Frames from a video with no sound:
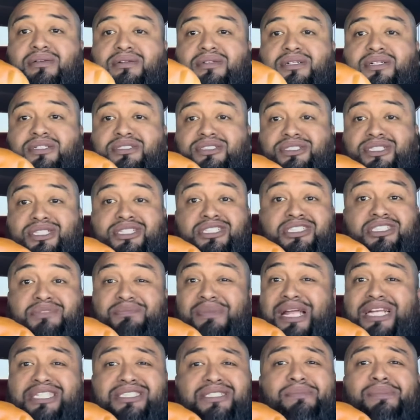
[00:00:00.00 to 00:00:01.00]
There's nothing
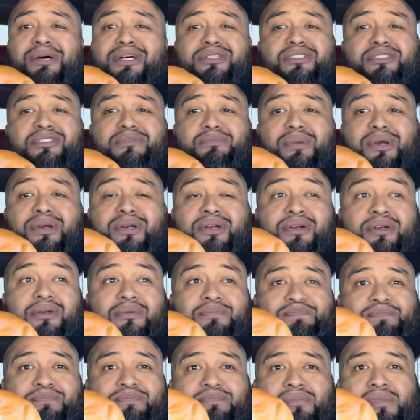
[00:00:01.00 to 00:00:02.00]
smashed about this burger.
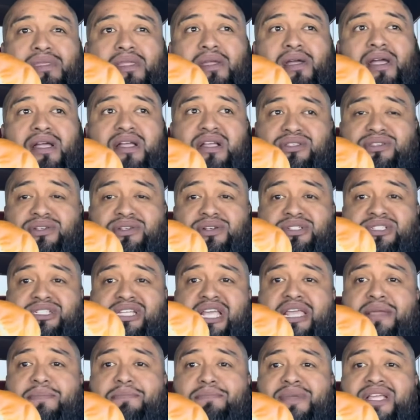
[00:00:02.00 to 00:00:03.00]
It's their
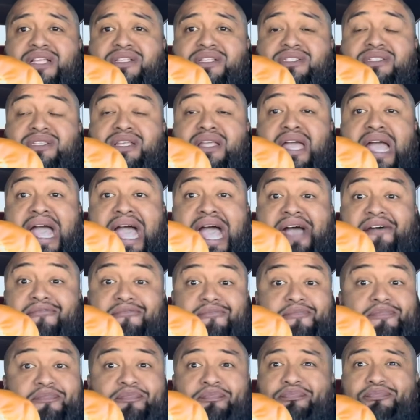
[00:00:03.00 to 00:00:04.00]
same meats they have.
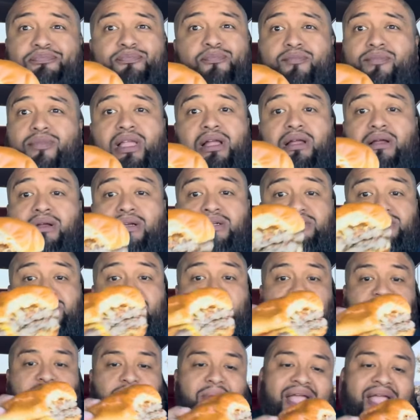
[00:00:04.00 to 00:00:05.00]
It's
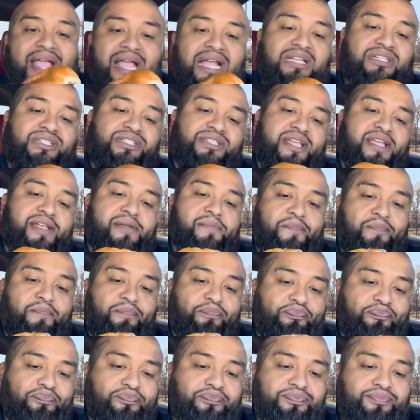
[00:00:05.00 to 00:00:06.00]
not smashed, eh?
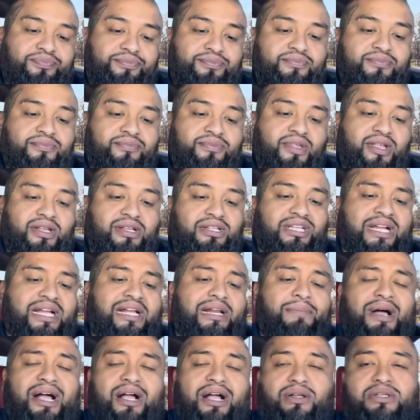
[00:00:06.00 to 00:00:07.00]
Try
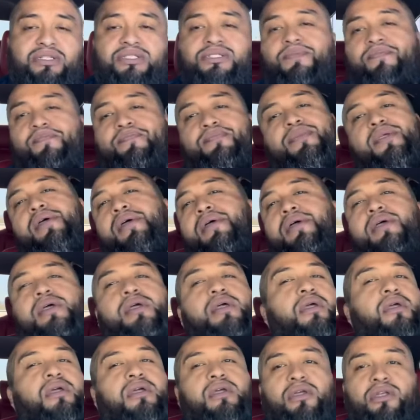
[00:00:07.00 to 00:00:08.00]
the box.
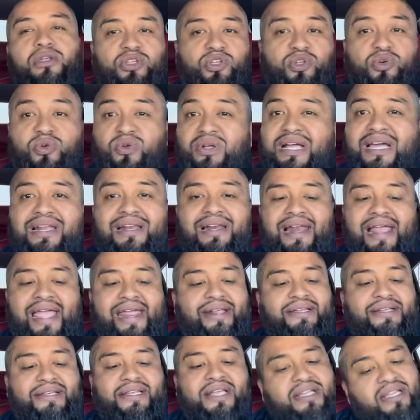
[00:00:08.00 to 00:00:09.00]
You don't gotta lie
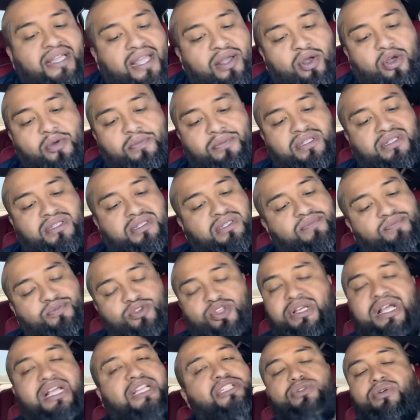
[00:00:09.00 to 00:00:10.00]
to kick it, homies.
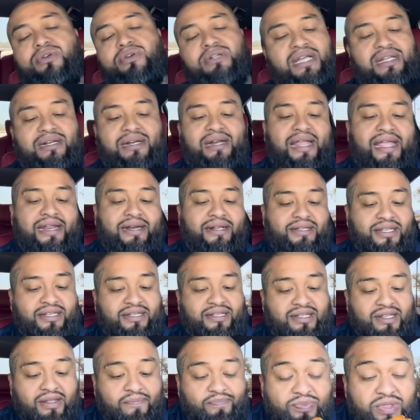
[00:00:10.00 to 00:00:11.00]
You guys don't gotta lie to
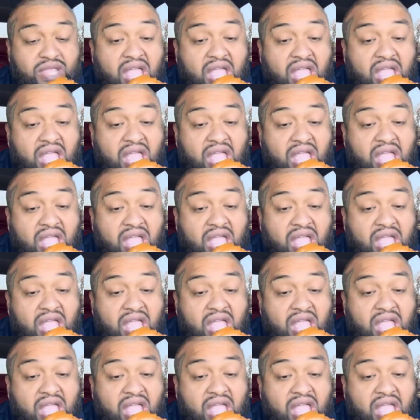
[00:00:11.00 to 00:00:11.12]
kick it.